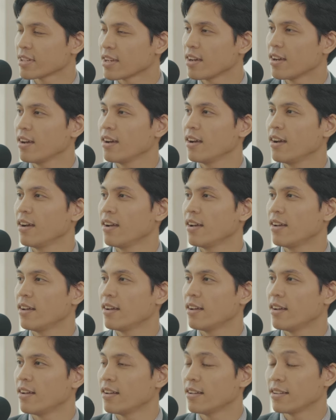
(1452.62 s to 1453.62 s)

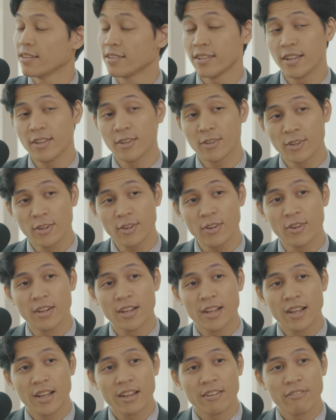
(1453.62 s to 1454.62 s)
There you go.
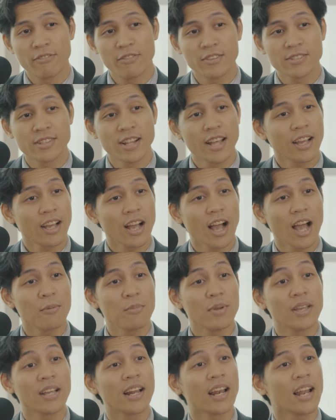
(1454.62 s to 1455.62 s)
Feels like
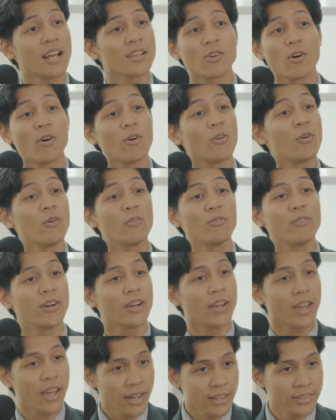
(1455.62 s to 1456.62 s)
I'm in class all
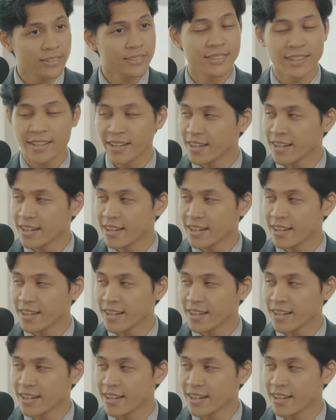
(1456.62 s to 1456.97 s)
over again.